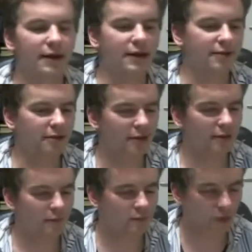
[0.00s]
And I said to
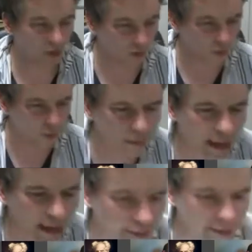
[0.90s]
them, well, no,
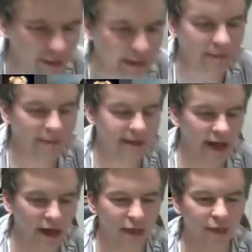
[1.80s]
actually,
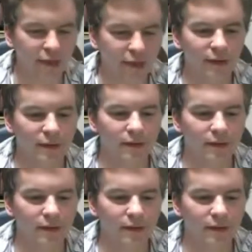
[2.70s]
death,